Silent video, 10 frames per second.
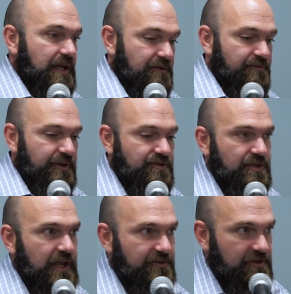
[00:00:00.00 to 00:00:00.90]

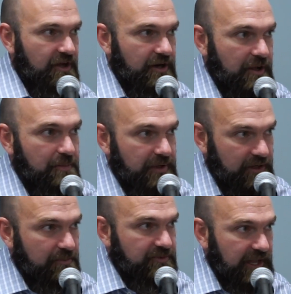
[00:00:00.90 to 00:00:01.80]
inflation has gone up and
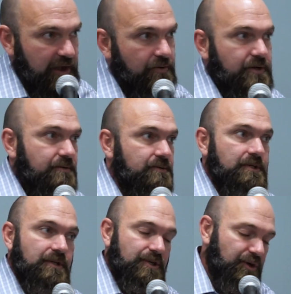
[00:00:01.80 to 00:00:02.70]
comes down, and
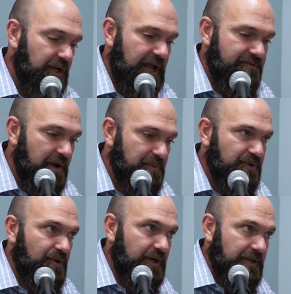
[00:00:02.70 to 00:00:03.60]
you're going to have
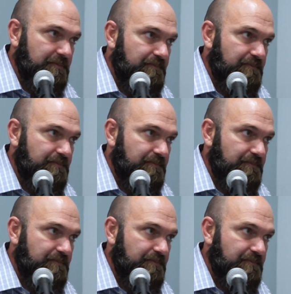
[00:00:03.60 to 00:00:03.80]
opportunity.